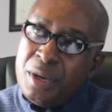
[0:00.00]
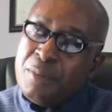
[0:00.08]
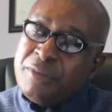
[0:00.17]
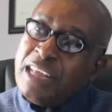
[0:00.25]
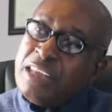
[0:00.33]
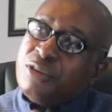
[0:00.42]

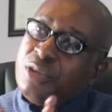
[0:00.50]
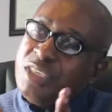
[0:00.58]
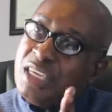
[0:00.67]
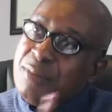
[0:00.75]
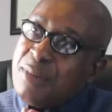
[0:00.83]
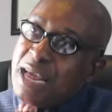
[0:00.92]

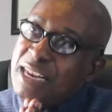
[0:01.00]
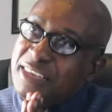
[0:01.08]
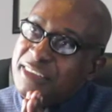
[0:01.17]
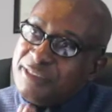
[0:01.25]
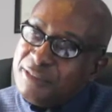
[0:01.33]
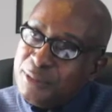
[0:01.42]
musazochema
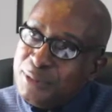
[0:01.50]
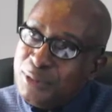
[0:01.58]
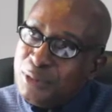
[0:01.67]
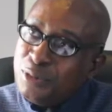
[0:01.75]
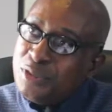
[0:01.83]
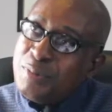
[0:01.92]
nesu
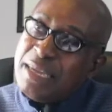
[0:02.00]
kuti